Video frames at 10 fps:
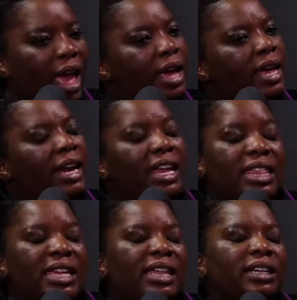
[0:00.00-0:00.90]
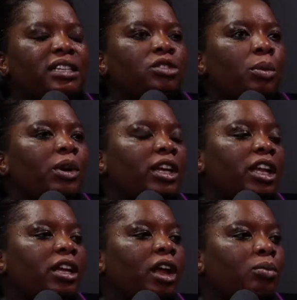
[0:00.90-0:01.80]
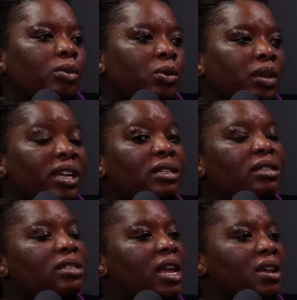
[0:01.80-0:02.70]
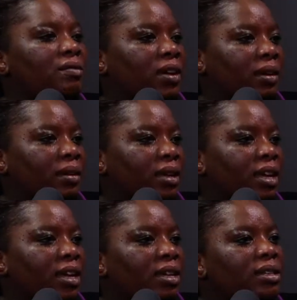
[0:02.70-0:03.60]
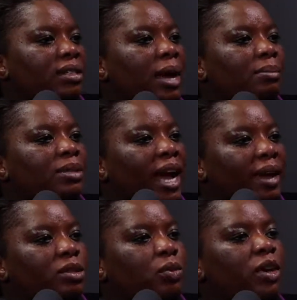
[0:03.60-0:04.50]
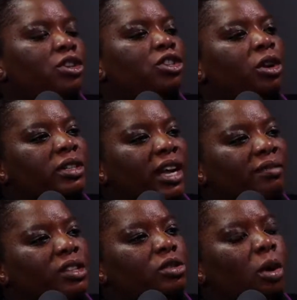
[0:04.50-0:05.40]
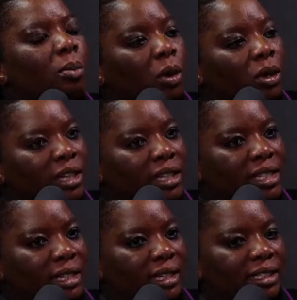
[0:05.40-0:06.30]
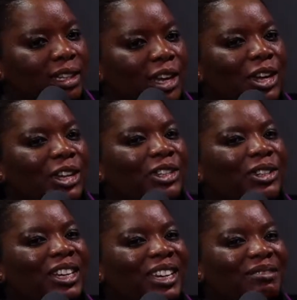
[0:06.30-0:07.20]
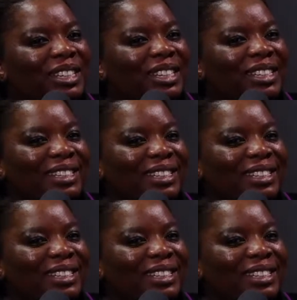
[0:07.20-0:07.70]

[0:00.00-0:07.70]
Another thing that a stop order can help you with is saving. Sometimes when you don't have a stop order, Dylan, you can be